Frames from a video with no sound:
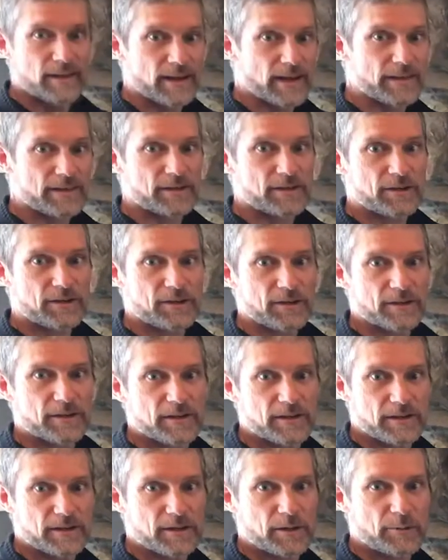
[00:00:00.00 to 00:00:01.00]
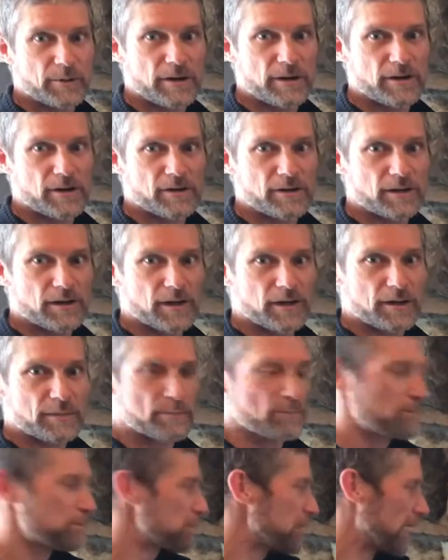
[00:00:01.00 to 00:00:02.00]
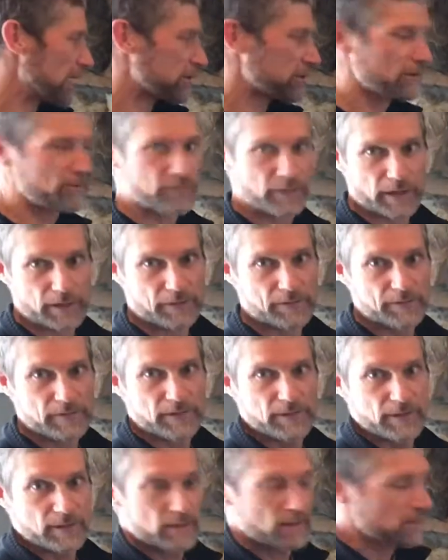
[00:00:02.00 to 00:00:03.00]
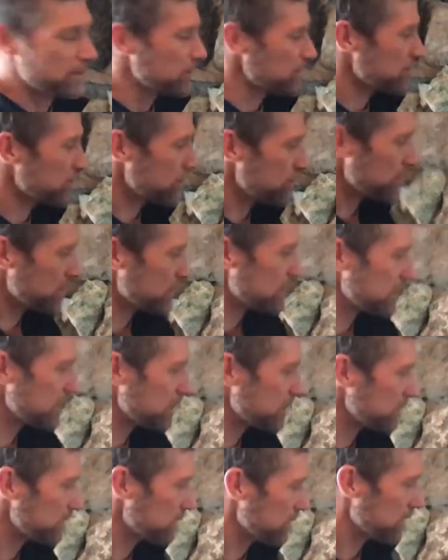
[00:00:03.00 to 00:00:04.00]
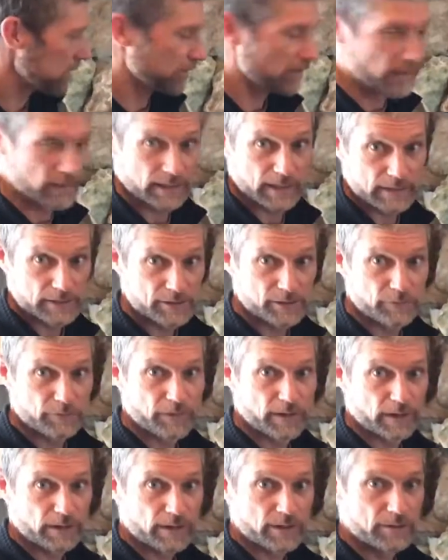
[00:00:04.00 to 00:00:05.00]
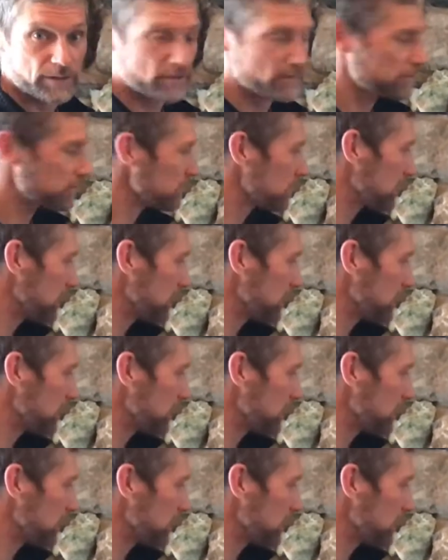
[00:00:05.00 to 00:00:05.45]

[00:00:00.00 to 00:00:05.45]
Hi there, here we are back with the fire. So as you can see, we got a nice little fire going.